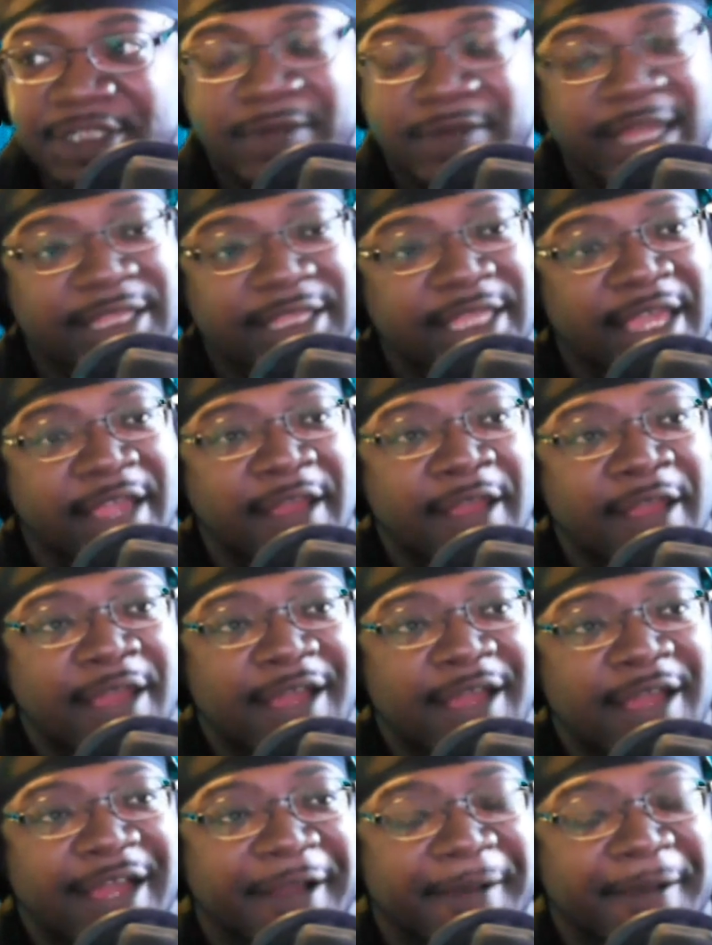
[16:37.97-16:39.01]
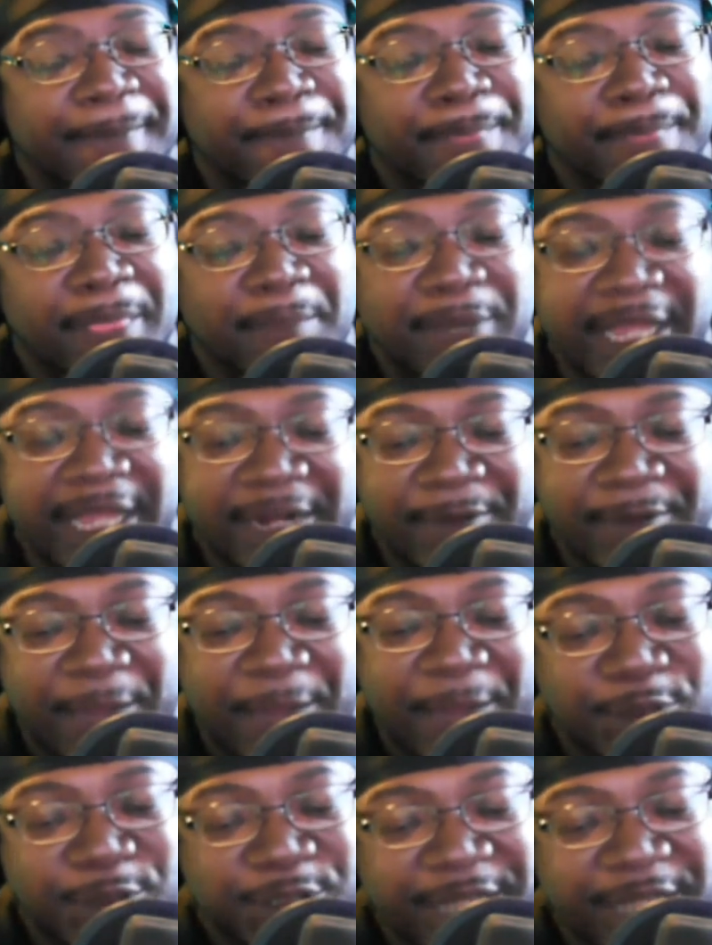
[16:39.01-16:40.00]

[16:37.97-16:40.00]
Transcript: you right there. But anyway, I need